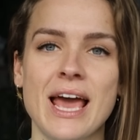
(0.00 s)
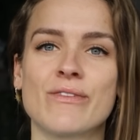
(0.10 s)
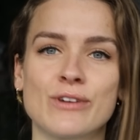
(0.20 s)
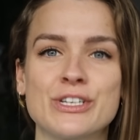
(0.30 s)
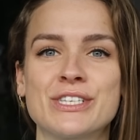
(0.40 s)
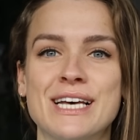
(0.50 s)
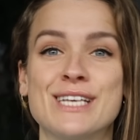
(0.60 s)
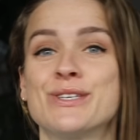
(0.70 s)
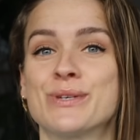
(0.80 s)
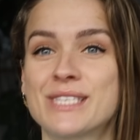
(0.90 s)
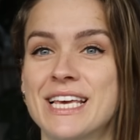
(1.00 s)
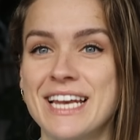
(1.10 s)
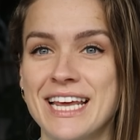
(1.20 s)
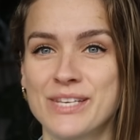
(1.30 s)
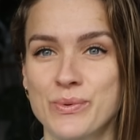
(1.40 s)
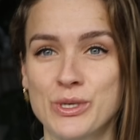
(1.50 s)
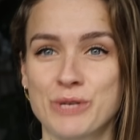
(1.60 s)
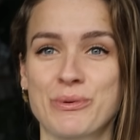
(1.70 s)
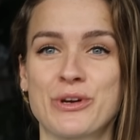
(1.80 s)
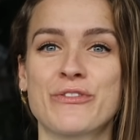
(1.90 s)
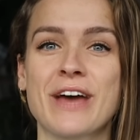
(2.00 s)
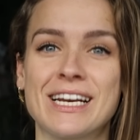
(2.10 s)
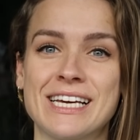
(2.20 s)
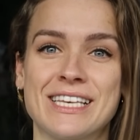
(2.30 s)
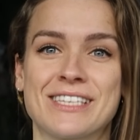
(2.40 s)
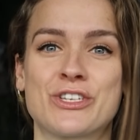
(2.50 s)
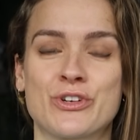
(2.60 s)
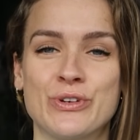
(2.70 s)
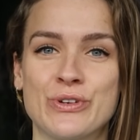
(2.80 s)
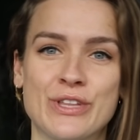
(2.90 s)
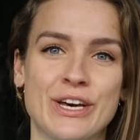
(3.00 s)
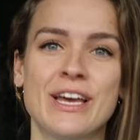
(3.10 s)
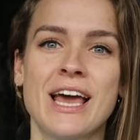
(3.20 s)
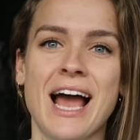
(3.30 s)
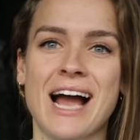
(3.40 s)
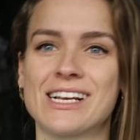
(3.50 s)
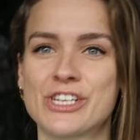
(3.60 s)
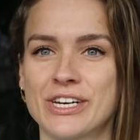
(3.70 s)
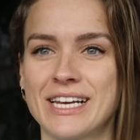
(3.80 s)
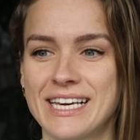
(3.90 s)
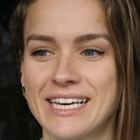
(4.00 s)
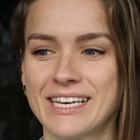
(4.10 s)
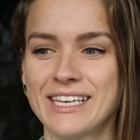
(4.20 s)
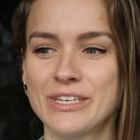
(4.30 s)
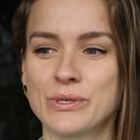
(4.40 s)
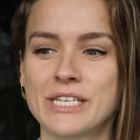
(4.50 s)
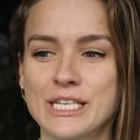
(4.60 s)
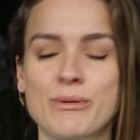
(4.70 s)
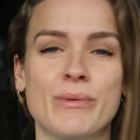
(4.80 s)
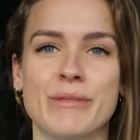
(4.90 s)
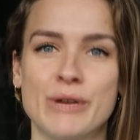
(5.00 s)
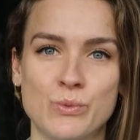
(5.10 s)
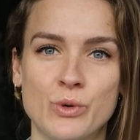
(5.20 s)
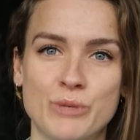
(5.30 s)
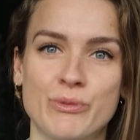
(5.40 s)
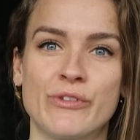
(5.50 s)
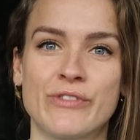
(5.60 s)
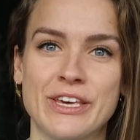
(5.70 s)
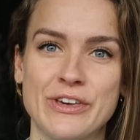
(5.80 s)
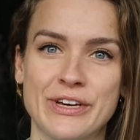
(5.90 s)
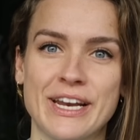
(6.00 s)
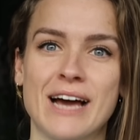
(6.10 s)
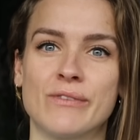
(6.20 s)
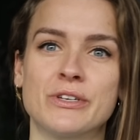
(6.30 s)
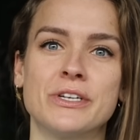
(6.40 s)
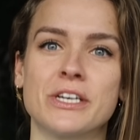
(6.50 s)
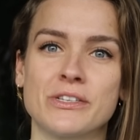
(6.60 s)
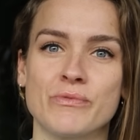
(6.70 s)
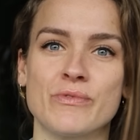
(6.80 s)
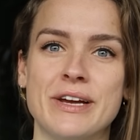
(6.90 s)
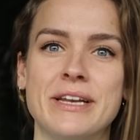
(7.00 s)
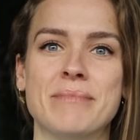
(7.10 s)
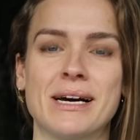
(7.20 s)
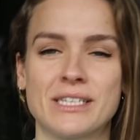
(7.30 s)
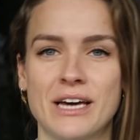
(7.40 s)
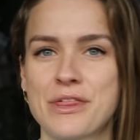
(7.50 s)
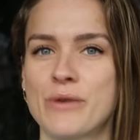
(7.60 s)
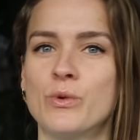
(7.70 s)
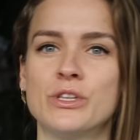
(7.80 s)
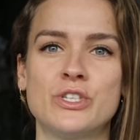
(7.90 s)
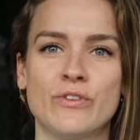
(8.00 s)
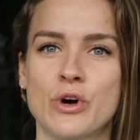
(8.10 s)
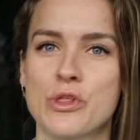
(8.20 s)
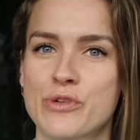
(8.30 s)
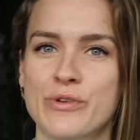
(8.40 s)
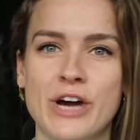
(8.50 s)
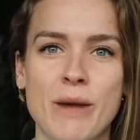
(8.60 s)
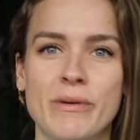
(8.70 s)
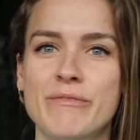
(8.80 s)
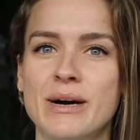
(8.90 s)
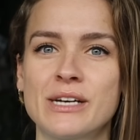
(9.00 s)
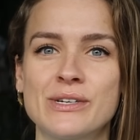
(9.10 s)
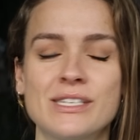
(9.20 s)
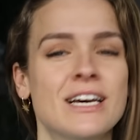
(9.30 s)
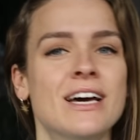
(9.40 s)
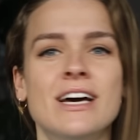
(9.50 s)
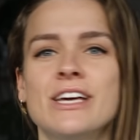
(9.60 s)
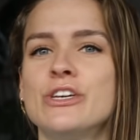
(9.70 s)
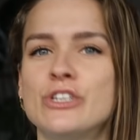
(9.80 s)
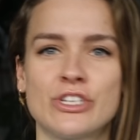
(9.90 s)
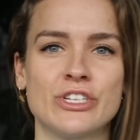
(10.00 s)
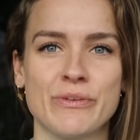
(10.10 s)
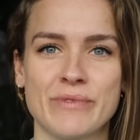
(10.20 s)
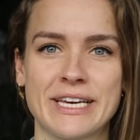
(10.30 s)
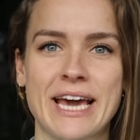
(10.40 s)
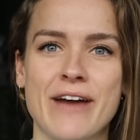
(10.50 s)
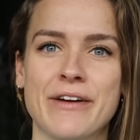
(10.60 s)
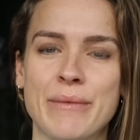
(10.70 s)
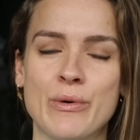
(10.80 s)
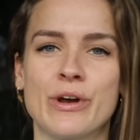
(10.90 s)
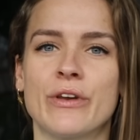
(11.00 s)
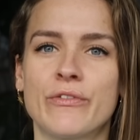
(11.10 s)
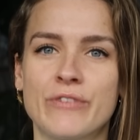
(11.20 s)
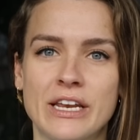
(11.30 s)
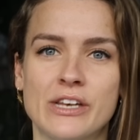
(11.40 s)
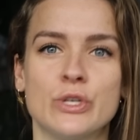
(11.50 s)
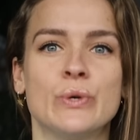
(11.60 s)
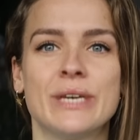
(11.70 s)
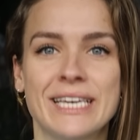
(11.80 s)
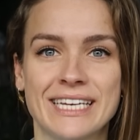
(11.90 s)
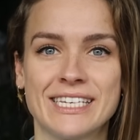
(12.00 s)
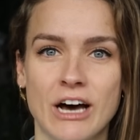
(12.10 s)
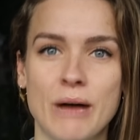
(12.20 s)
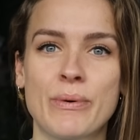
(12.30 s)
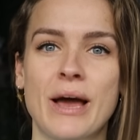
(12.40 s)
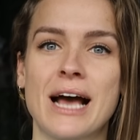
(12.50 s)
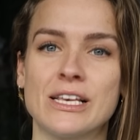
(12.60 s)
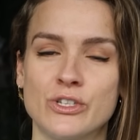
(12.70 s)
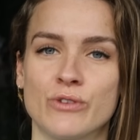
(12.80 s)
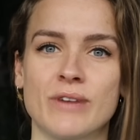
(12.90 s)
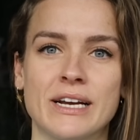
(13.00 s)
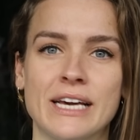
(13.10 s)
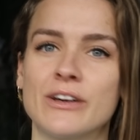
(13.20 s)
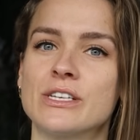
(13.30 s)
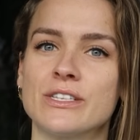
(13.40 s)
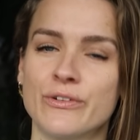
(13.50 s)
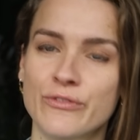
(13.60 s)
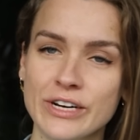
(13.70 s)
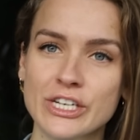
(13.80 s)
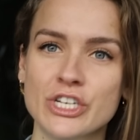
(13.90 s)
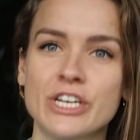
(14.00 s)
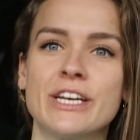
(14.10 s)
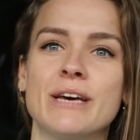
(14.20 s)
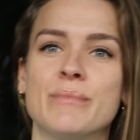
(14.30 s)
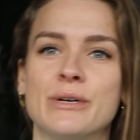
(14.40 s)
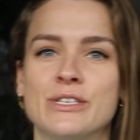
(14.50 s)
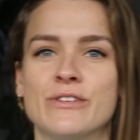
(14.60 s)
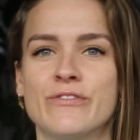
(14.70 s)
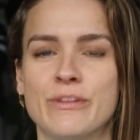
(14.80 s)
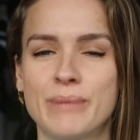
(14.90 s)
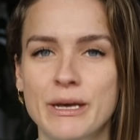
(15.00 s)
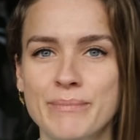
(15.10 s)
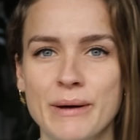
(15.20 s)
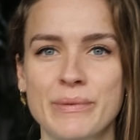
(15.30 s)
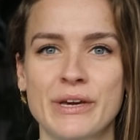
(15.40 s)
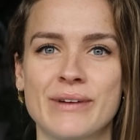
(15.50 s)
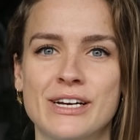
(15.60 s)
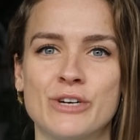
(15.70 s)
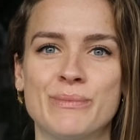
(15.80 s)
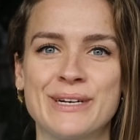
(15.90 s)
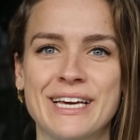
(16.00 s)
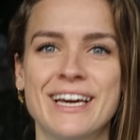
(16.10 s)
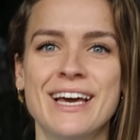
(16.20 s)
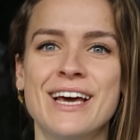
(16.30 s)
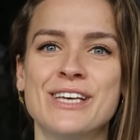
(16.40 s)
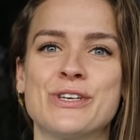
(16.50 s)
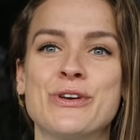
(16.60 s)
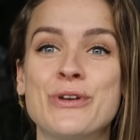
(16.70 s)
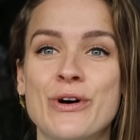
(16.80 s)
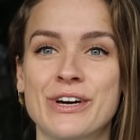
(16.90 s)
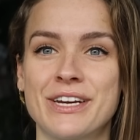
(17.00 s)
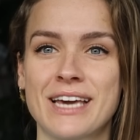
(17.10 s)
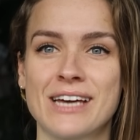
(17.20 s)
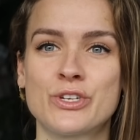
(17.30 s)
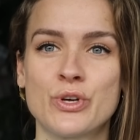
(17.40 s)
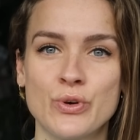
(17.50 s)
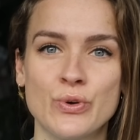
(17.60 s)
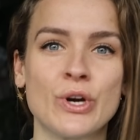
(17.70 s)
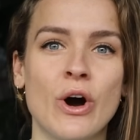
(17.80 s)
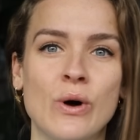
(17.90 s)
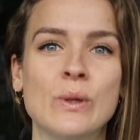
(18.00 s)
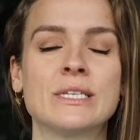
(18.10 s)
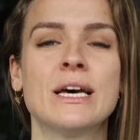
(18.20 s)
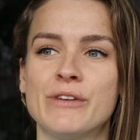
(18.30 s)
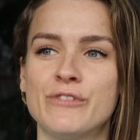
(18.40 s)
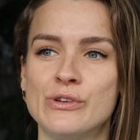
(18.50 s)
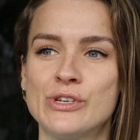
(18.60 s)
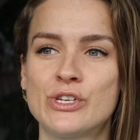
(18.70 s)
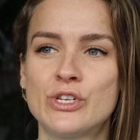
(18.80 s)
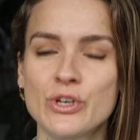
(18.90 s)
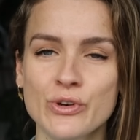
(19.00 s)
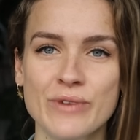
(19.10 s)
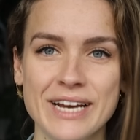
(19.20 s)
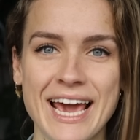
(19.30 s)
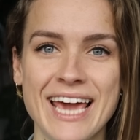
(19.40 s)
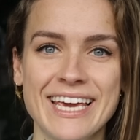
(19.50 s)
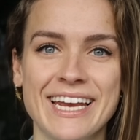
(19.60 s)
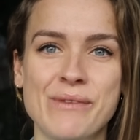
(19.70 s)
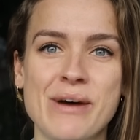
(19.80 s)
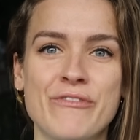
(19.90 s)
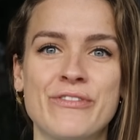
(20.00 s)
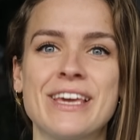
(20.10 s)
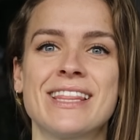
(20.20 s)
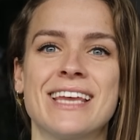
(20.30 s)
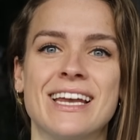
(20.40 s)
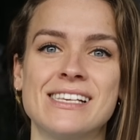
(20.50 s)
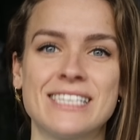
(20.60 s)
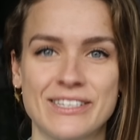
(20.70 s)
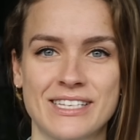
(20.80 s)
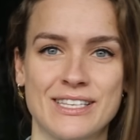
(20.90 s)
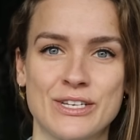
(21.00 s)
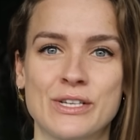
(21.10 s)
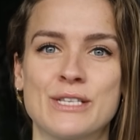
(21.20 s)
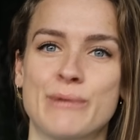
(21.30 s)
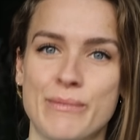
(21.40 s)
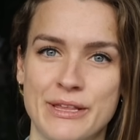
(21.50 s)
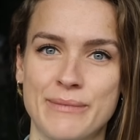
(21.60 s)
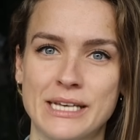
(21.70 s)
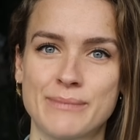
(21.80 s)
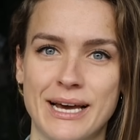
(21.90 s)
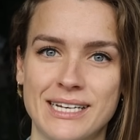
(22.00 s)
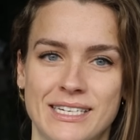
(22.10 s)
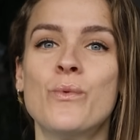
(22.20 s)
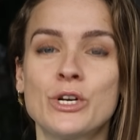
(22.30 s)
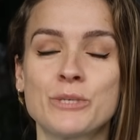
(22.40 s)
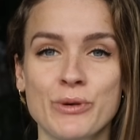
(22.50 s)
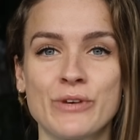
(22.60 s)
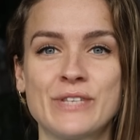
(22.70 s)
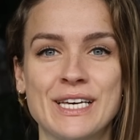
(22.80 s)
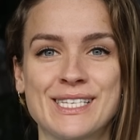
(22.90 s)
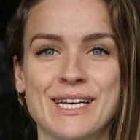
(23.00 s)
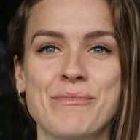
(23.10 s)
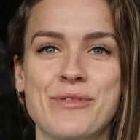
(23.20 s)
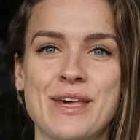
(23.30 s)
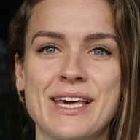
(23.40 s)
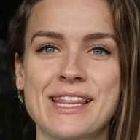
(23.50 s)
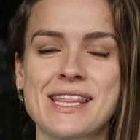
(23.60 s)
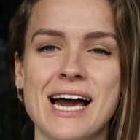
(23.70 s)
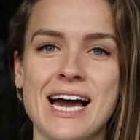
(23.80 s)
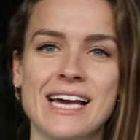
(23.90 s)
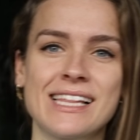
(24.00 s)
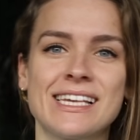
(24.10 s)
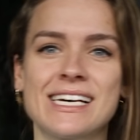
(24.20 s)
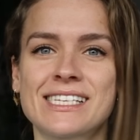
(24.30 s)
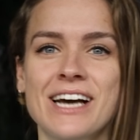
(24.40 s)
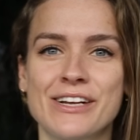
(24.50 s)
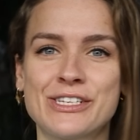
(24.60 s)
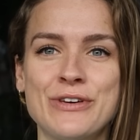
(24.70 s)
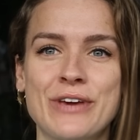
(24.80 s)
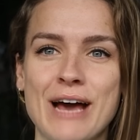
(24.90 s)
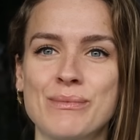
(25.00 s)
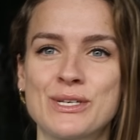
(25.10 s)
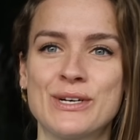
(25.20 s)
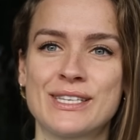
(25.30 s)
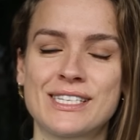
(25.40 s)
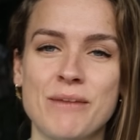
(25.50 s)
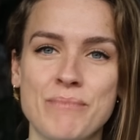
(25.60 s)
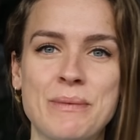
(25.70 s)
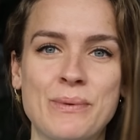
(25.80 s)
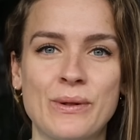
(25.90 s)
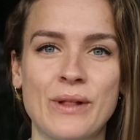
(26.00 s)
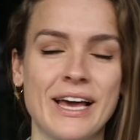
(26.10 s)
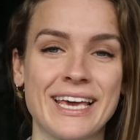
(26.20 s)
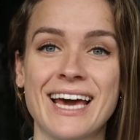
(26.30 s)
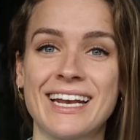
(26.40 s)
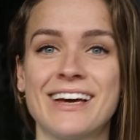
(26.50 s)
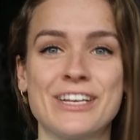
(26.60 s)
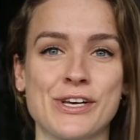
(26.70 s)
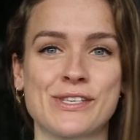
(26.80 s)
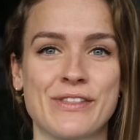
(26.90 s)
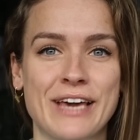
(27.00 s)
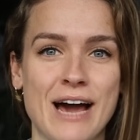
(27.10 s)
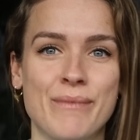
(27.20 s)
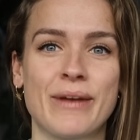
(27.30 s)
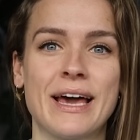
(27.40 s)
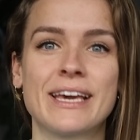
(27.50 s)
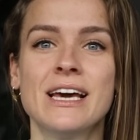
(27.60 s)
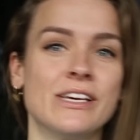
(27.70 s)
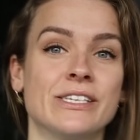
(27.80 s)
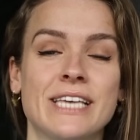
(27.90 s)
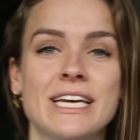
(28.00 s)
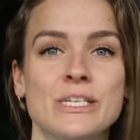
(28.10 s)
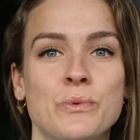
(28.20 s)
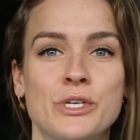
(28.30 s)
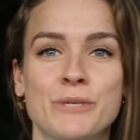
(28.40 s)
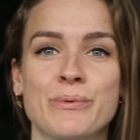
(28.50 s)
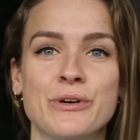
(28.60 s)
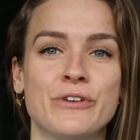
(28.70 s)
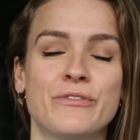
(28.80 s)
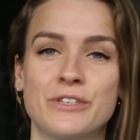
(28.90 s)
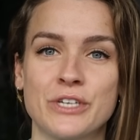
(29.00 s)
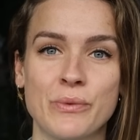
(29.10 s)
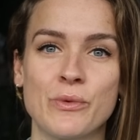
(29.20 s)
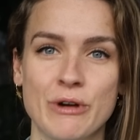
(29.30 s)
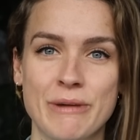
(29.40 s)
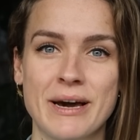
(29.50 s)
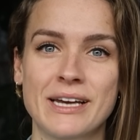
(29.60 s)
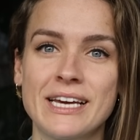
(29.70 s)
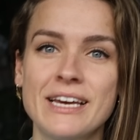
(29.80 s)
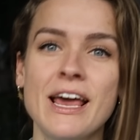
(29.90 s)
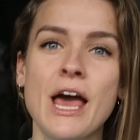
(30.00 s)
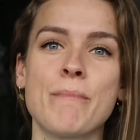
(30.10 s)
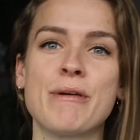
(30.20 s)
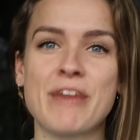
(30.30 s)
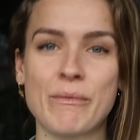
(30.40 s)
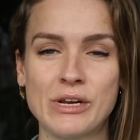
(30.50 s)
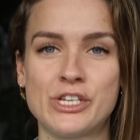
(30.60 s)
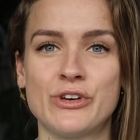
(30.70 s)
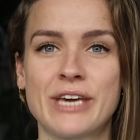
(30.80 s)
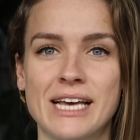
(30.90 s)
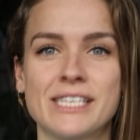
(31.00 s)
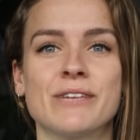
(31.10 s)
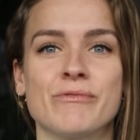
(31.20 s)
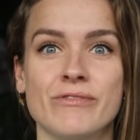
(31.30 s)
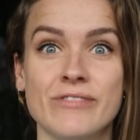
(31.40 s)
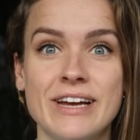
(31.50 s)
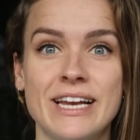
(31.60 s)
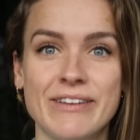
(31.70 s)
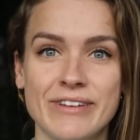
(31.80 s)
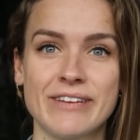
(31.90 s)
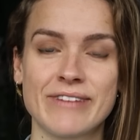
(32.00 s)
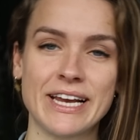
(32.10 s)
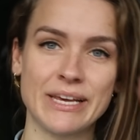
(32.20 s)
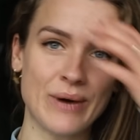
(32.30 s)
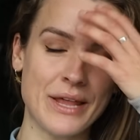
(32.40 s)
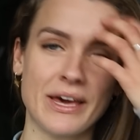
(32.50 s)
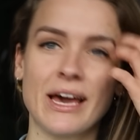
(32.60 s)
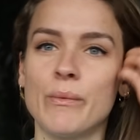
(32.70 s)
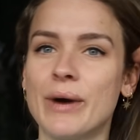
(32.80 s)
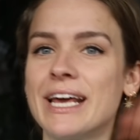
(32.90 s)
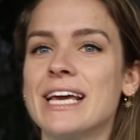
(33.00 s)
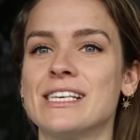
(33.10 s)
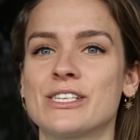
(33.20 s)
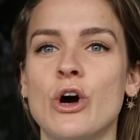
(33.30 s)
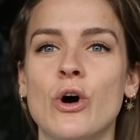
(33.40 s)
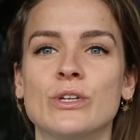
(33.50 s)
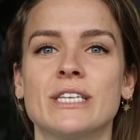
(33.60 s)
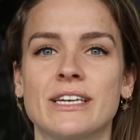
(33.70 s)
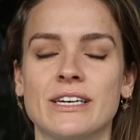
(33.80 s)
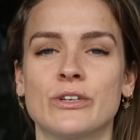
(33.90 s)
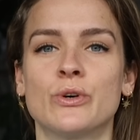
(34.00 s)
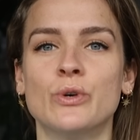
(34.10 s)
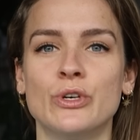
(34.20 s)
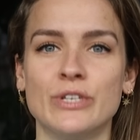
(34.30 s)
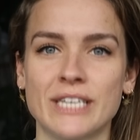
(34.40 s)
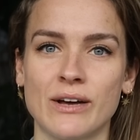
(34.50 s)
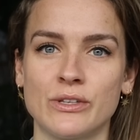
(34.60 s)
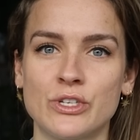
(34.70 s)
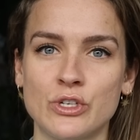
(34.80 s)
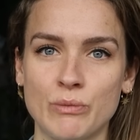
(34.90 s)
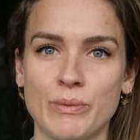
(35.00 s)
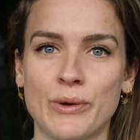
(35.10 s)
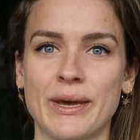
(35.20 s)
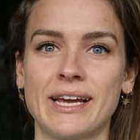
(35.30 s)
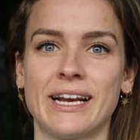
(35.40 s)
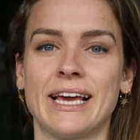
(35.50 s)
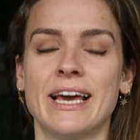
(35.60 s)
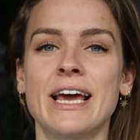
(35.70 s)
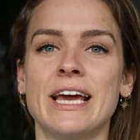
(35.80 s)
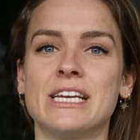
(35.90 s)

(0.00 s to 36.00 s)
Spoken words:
everyone just says your skin is waterproof, and it is true that actually your skin's probably the most waterproof thing you can have, so it doesn't really matter. I think once you've gone through a couple of puddles, you just don't really care anymore, and your feet do heat up as you're running because of the friction and because of the blood pumping around your body, so you're not gonna get too cold. But if you do really hate getting wet feet, then sealskin socks is probably the best bet. Waterproofs is something that there's kind of two camps on. Some people, again, are just on the camp like, your skin is waterproof, don't worry about it. it, but then we do get some really, really rainy weather, and when it is cold, it can cool you down super quickly.